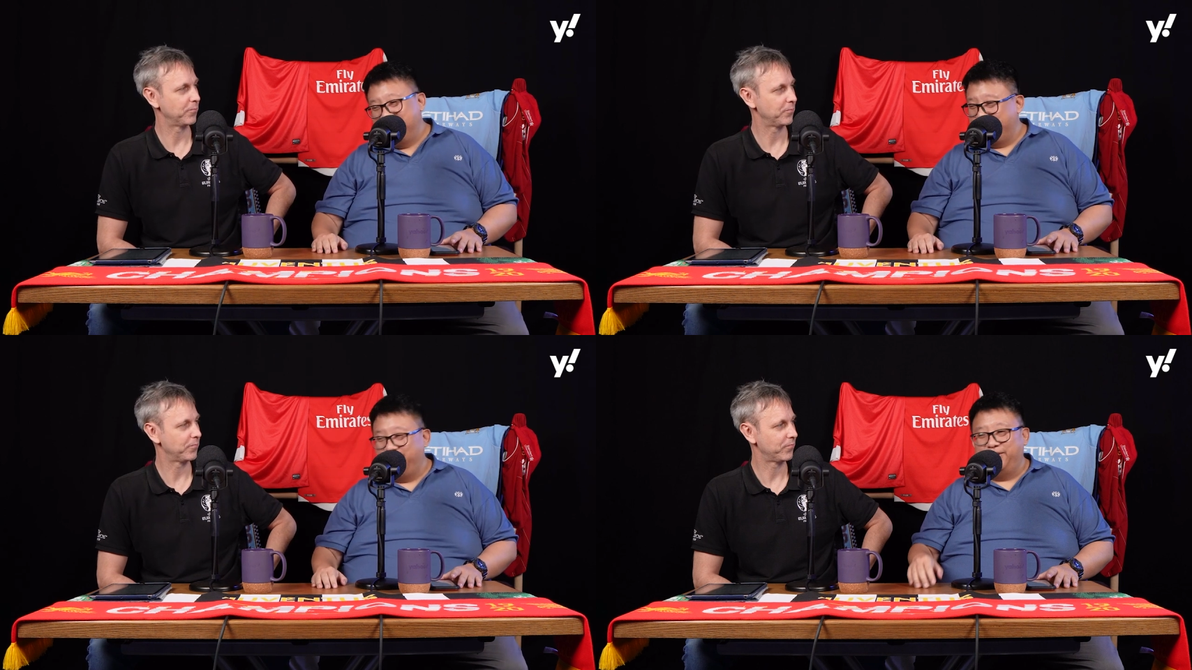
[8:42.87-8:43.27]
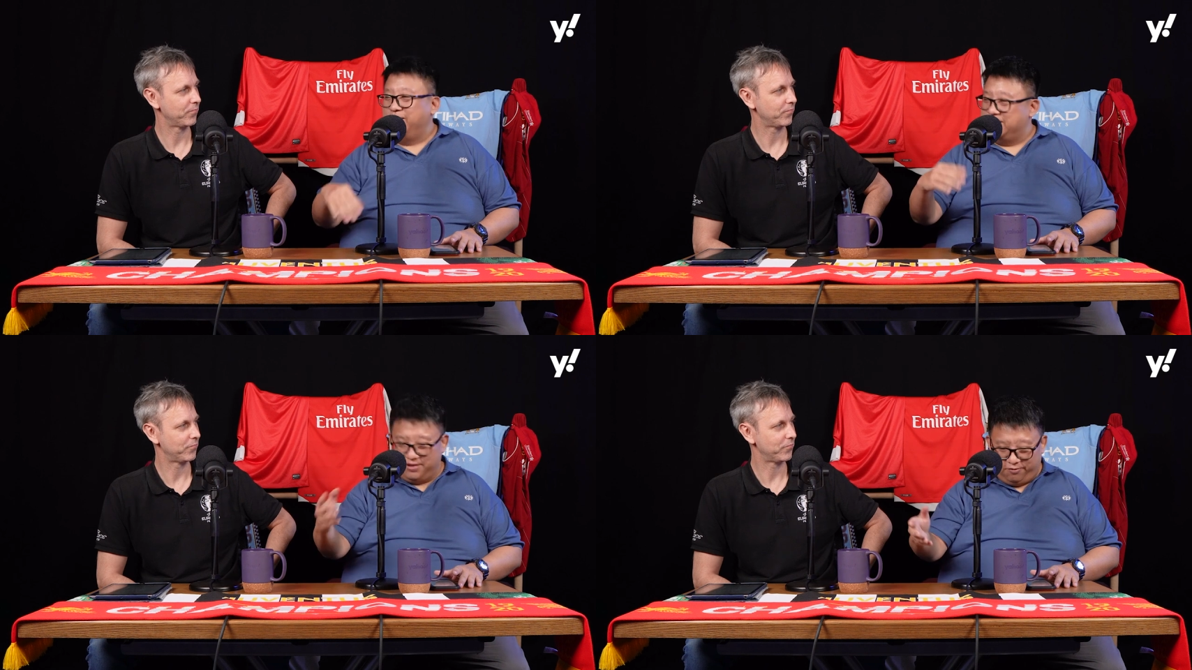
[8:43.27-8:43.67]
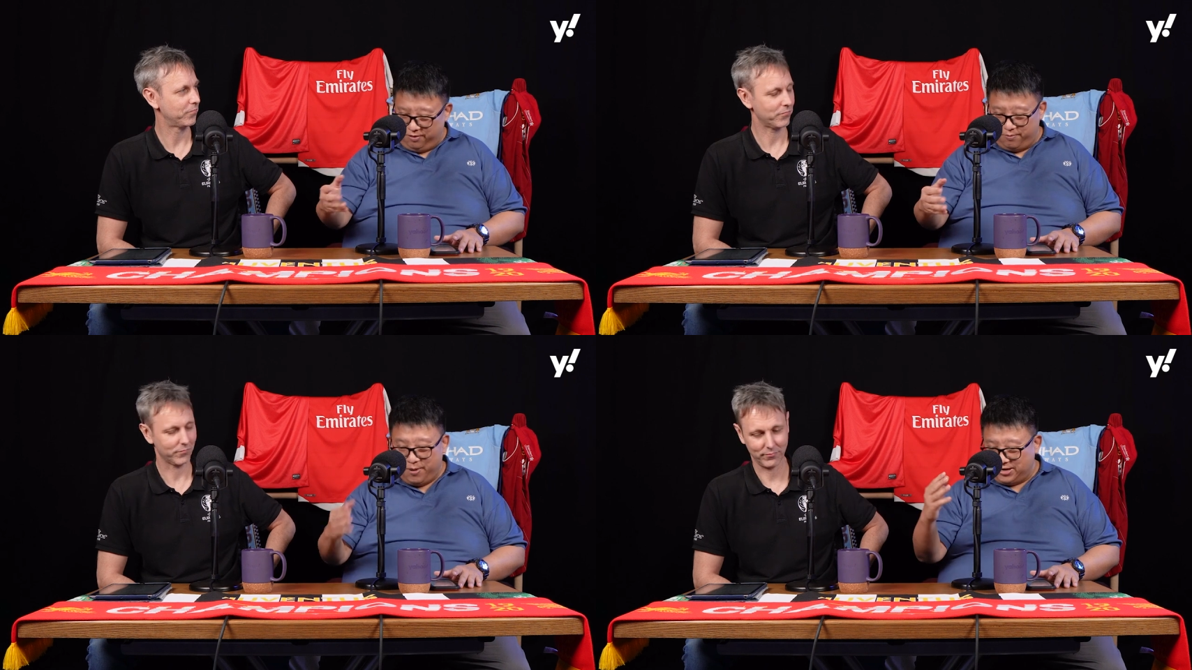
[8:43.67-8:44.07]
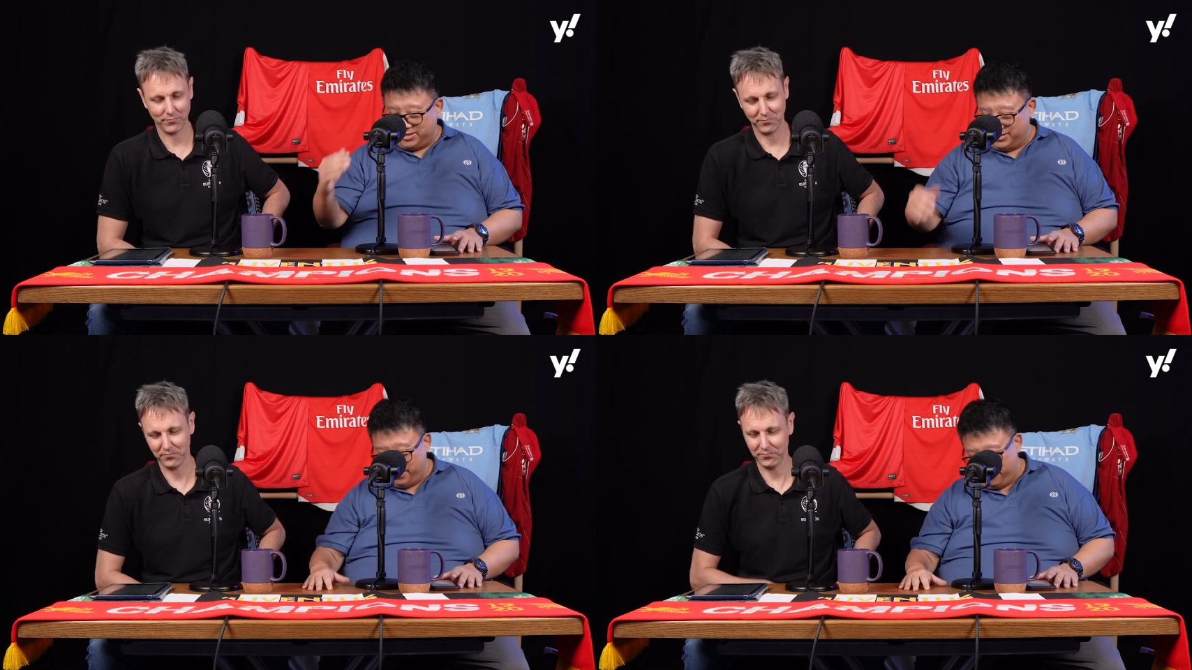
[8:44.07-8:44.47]
Speaker 1: so you know, it's a
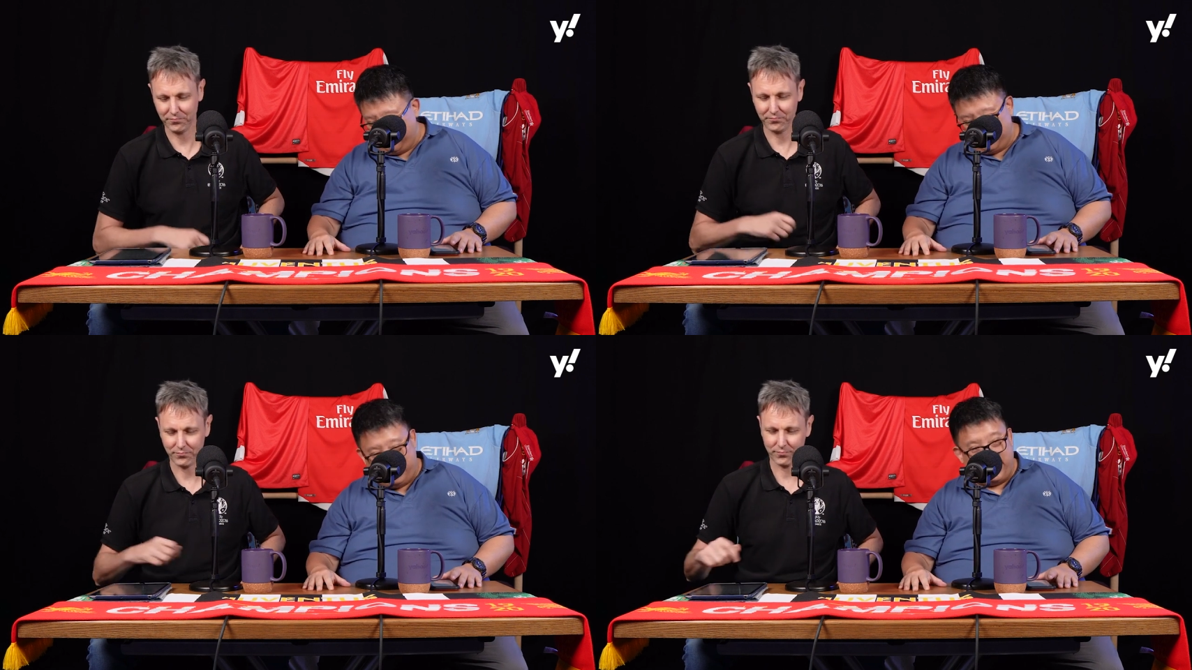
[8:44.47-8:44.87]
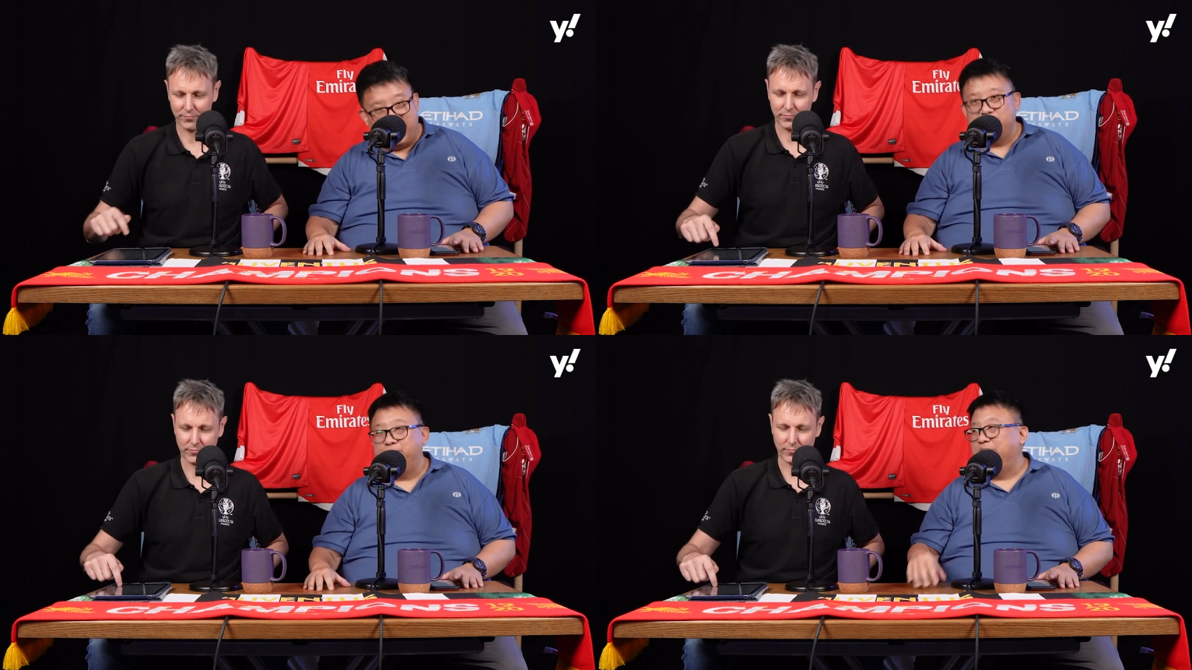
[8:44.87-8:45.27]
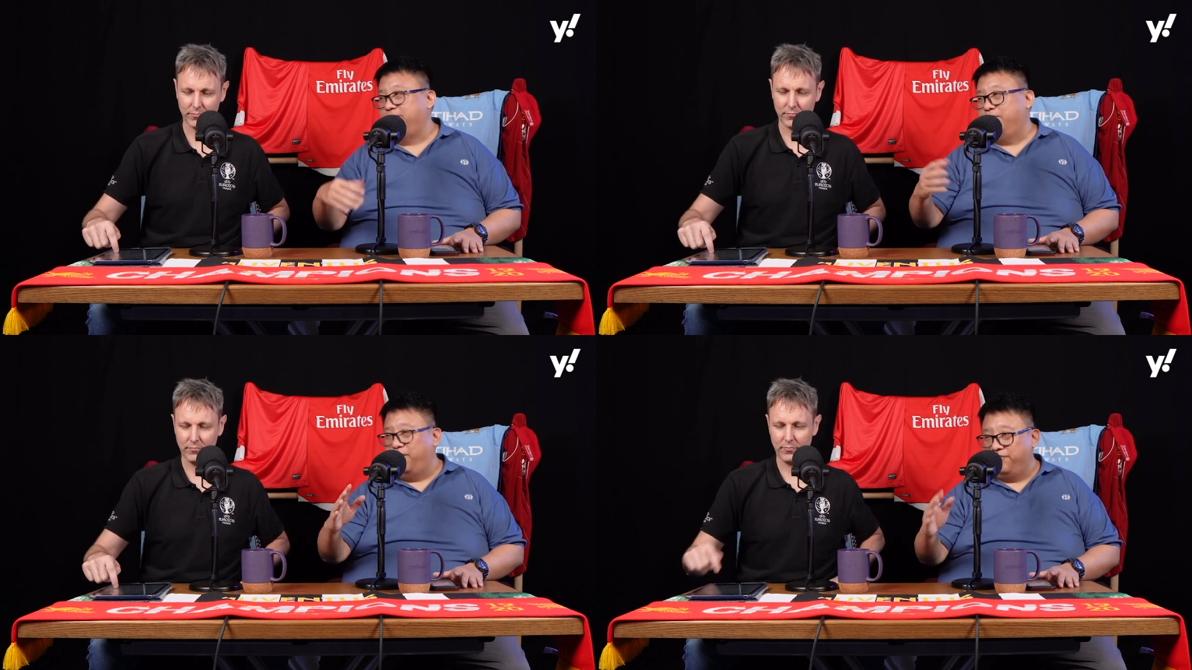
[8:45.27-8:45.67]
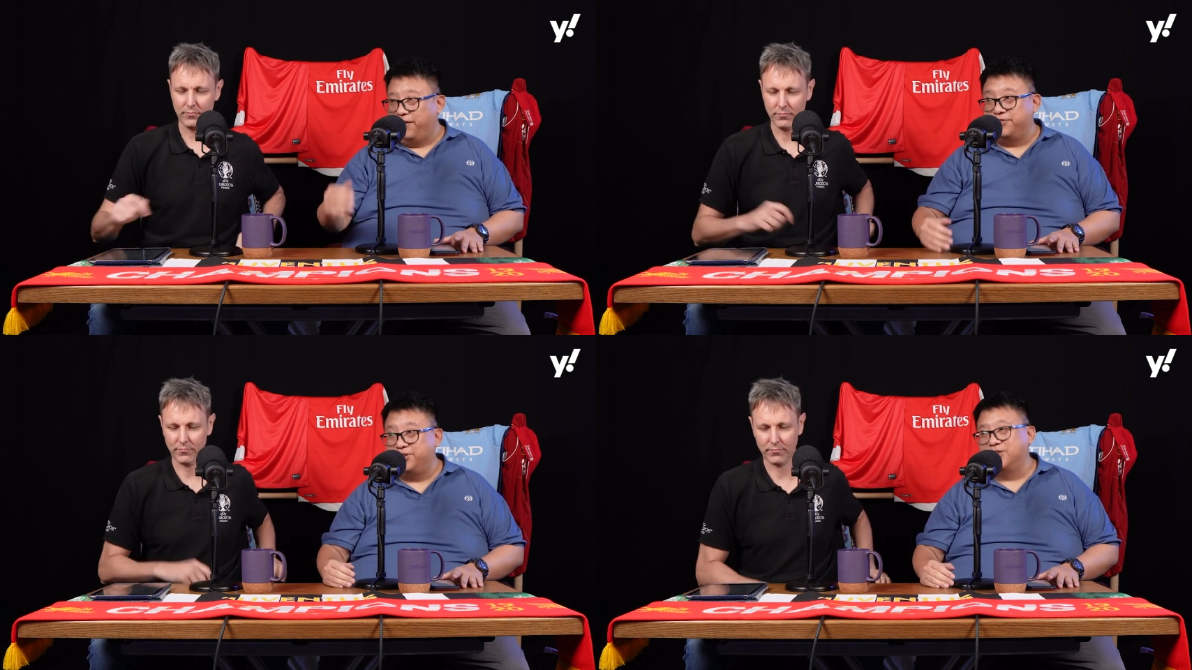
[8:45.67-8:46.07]
rematch, it's a revenge, but of,
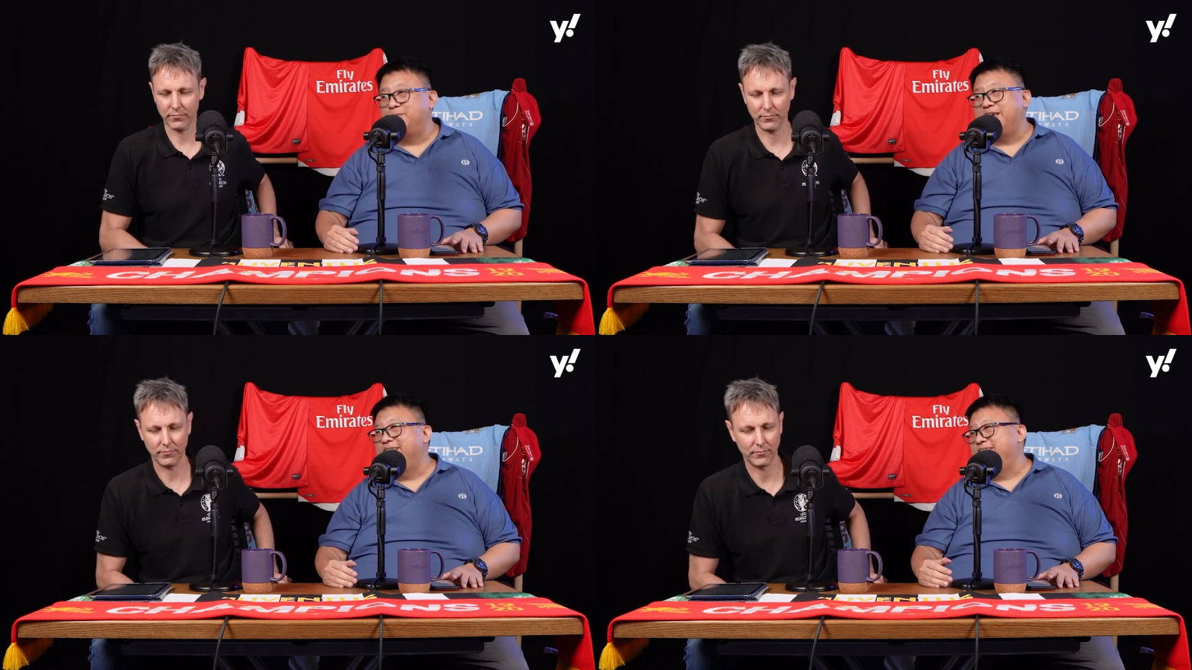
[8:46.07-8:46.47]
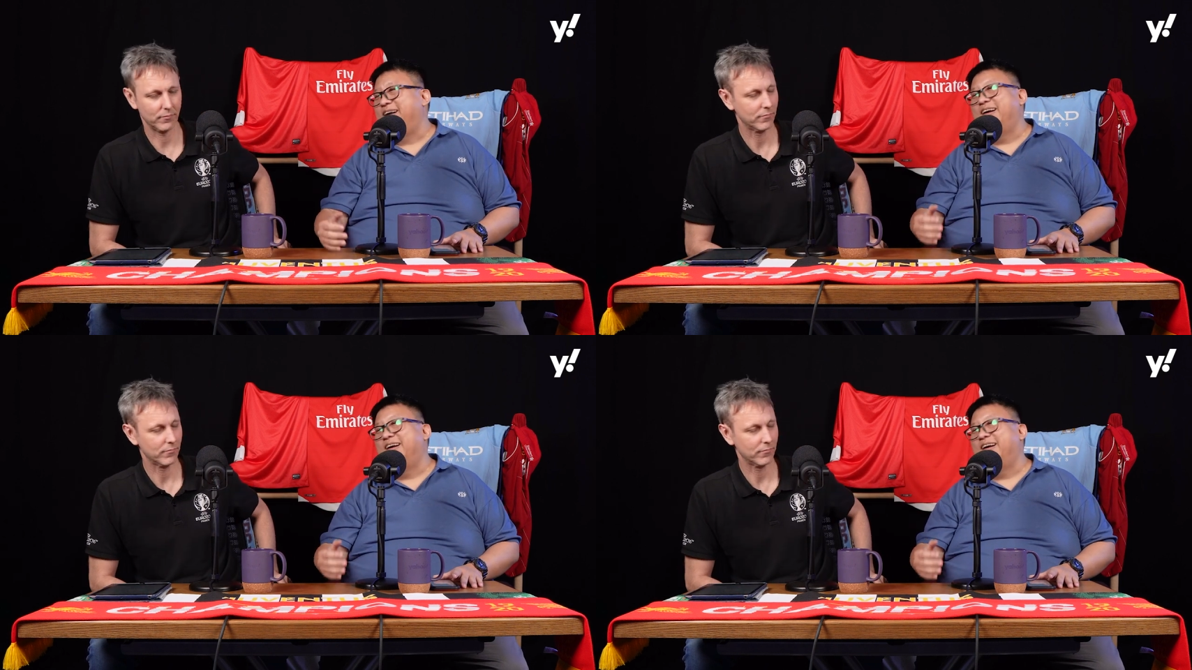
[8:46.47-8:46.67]
of sorts. But it,